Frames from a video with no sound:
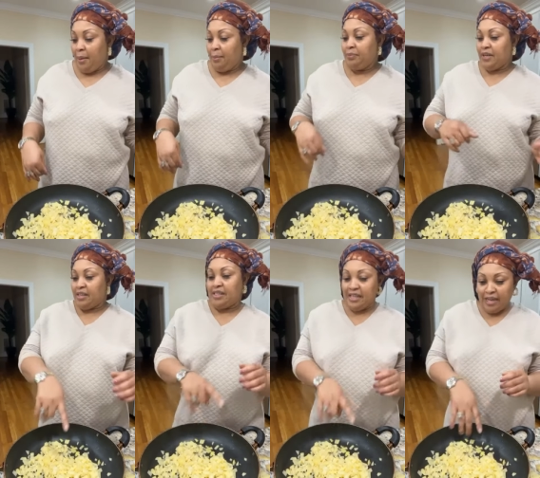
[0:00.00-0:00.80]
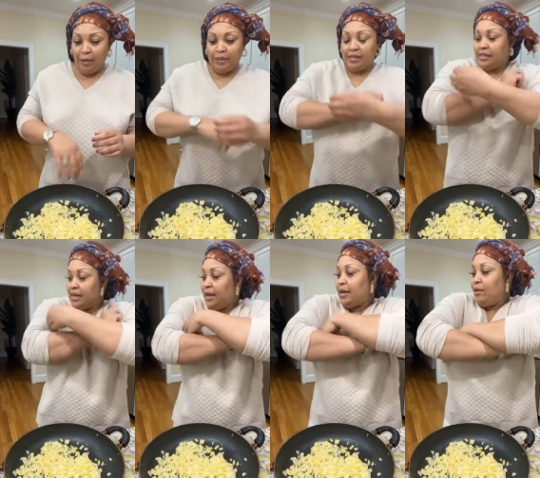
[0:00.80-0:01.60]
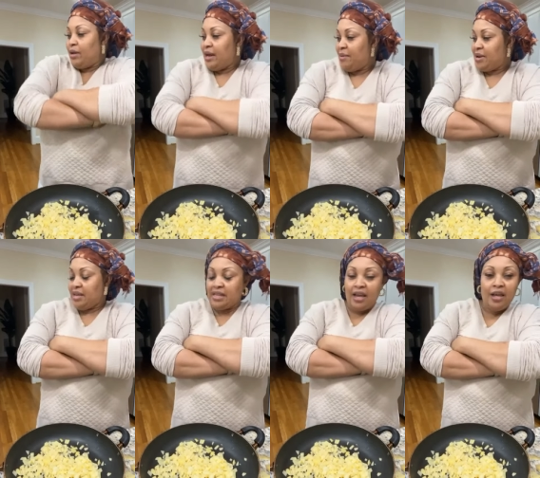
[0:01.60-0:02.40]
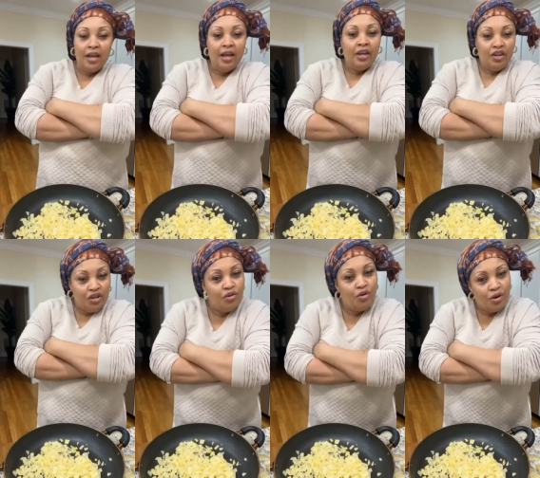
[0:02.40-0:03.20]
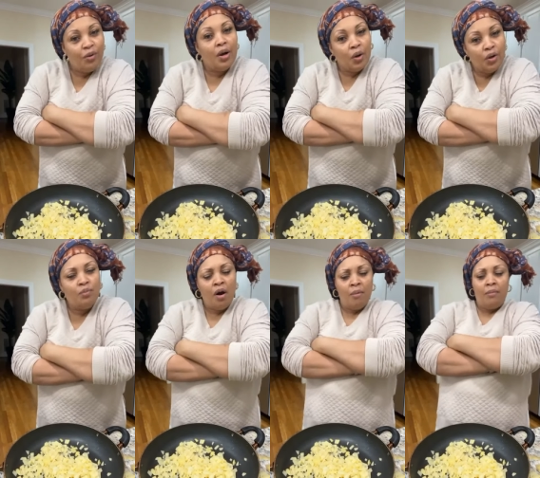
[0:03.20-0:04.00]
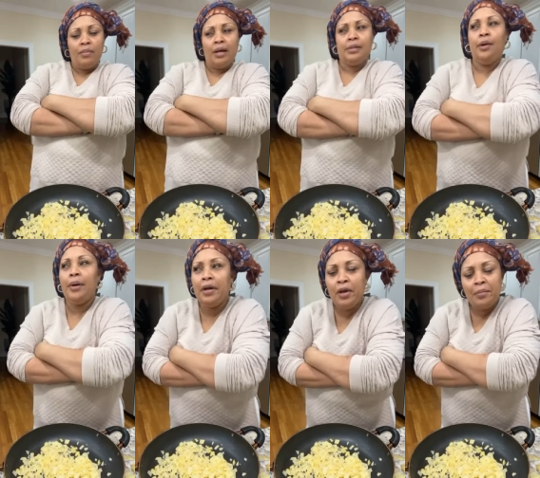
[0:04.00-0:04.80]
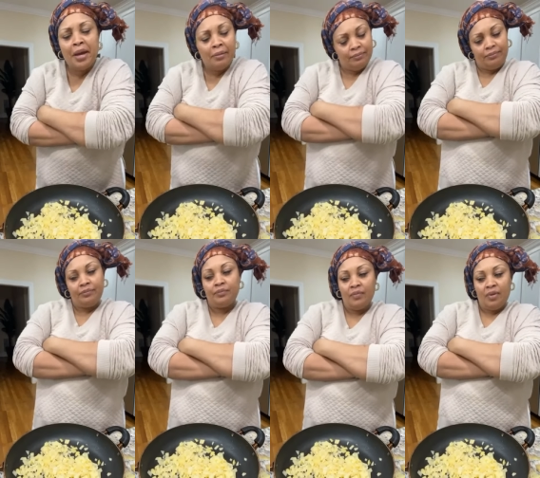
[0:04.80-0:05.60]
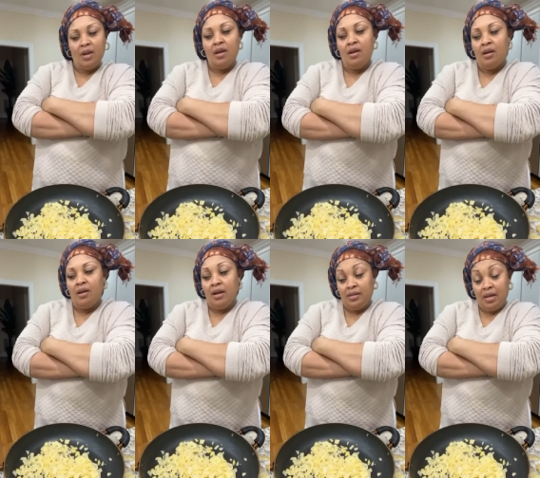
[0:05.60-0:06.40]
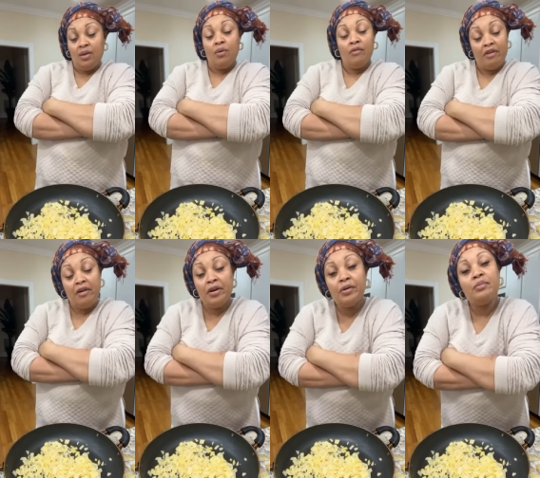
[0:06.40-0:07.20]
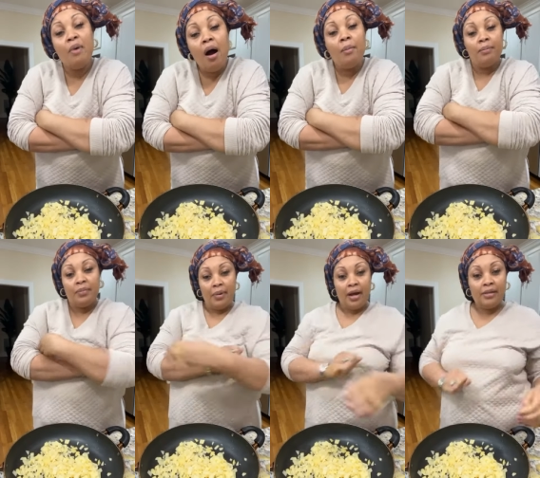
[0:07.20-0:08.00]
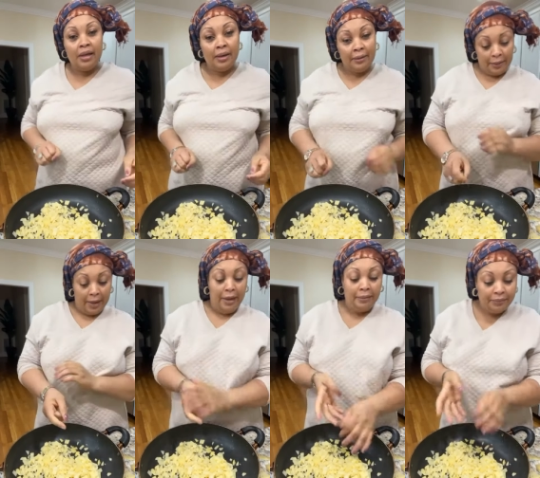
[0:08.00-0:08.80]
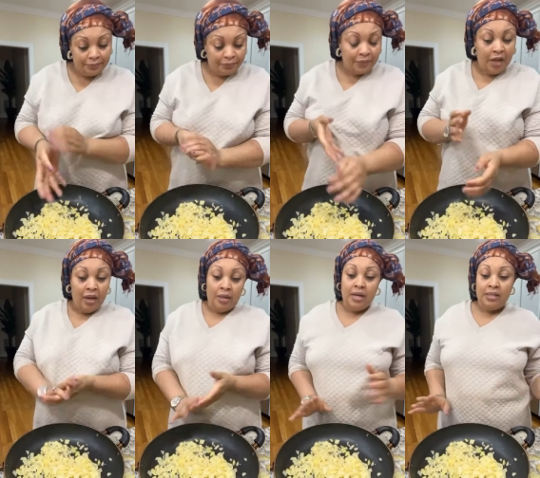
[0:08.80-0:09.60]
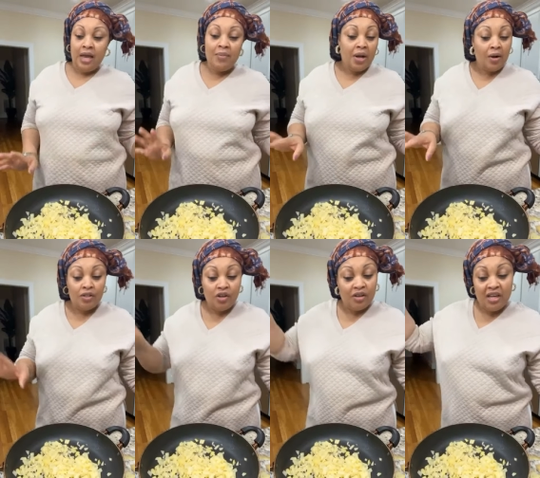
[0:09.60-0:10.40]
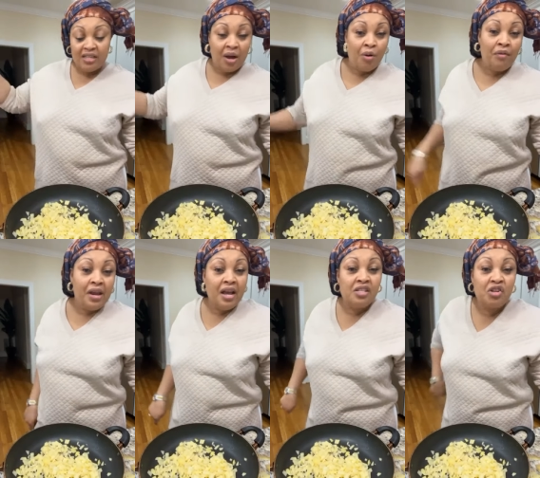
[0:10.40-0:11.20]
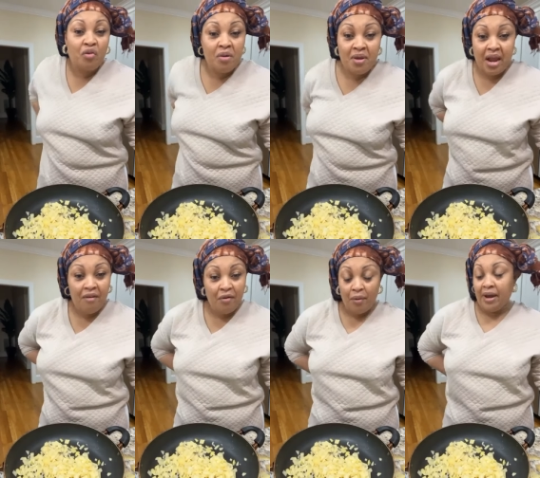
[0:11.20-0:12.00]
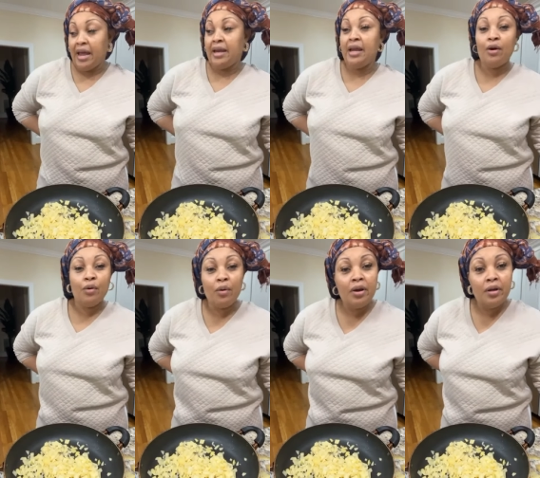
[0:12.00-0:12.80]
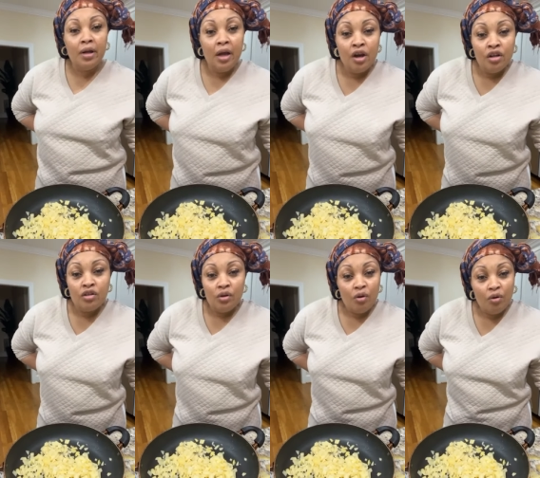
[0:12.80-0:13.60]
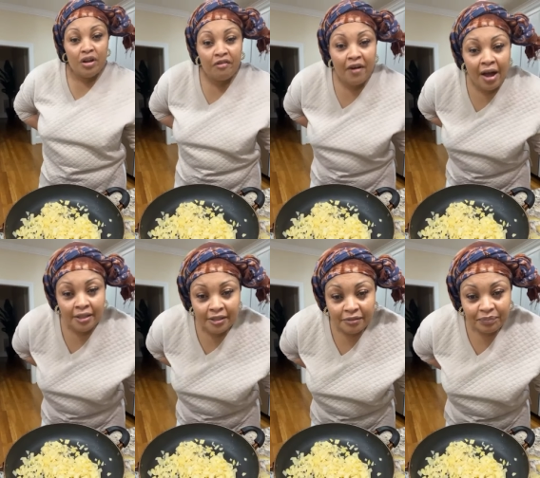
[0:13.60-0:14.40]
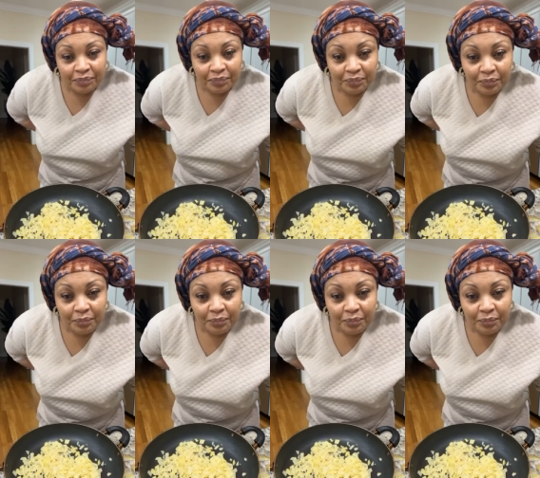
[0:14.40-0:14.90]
um they sit down they sit down they're looking at me they say do you know you're a good mom i said what do you mean they say you're a very good mom i said okay they said because your kids are over there screaming everywhere that they're not going to no defects